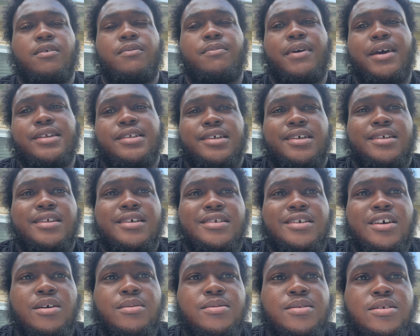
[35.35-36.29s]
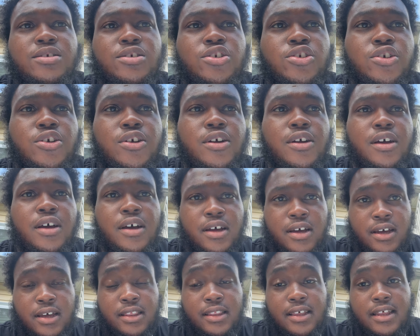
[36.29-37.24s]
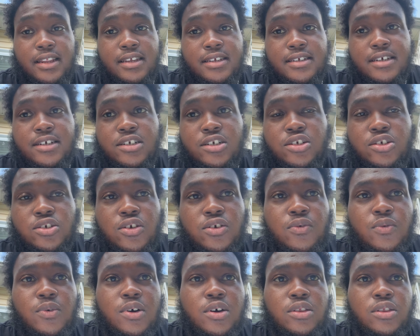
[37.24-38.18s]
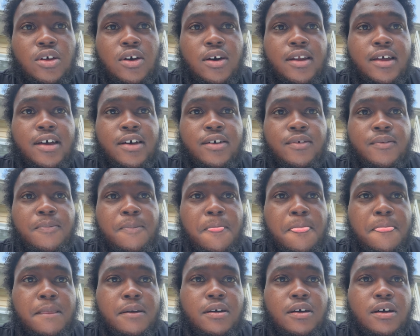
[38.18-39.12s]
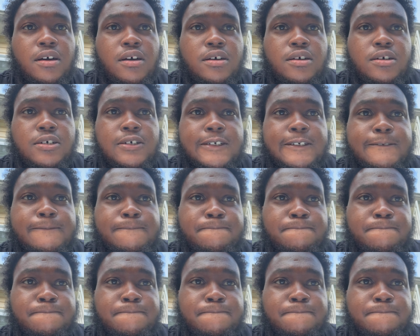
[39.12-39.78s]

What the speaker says: Basically, this helps ensure that decisions are well thought out. Uh,